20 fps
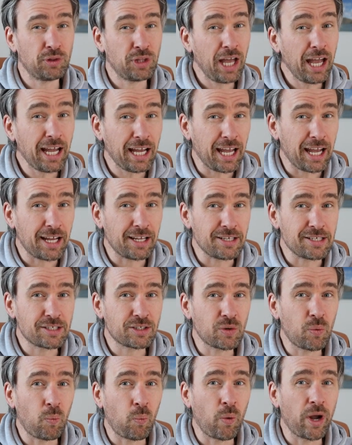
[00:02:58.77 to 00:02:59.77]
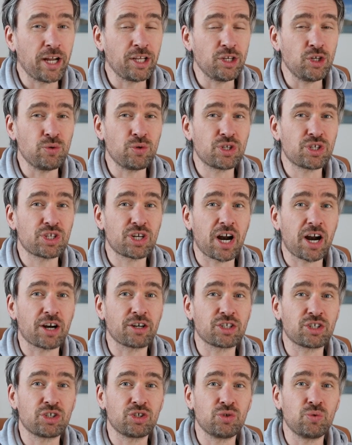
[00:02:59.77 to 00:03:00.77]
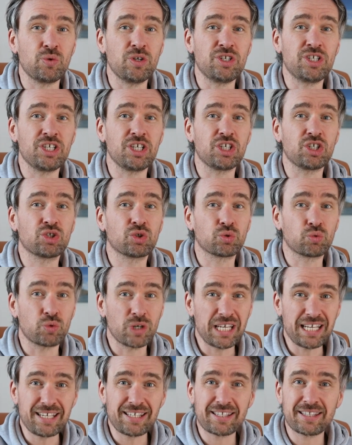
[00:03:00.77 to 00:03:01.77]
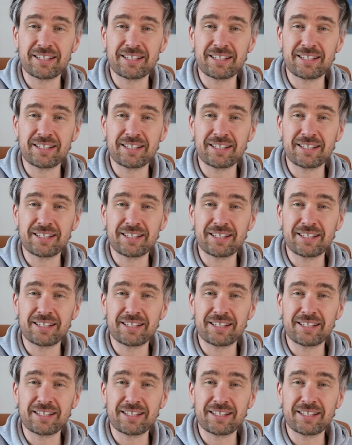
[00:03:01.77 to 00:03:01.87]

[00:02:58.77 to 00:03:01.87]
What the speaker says: Thing is, when you start to decrease the